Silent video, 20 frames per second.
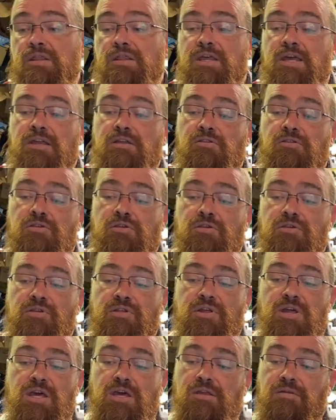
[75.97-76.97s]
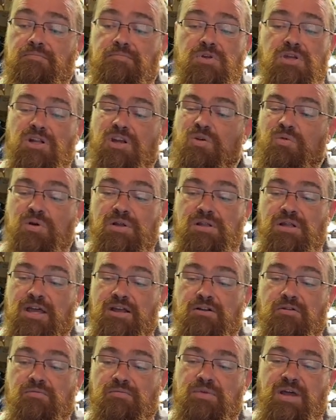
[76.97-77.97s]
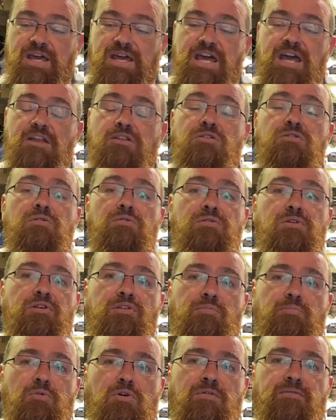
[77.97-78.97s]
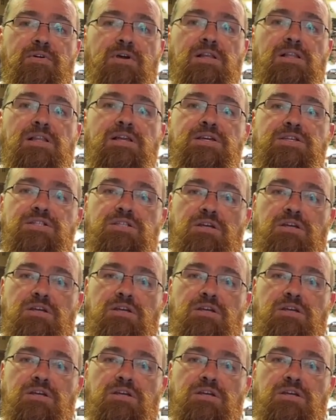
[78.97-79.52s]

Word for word: than to say, you know what, I don't I can't do this perfectly,